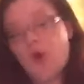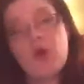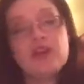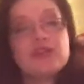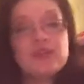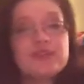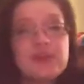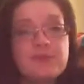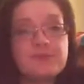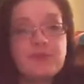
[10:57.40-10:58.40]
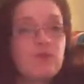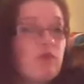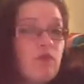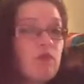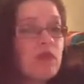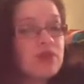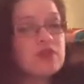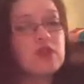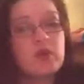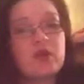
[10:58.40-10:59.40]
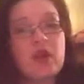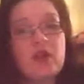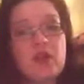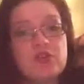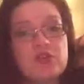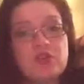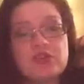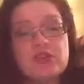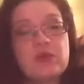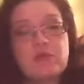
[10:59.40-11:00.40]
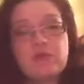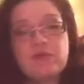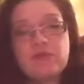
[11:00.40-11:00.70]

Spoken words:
Or I just go to sleep. That's another one. I'll just go to sleep.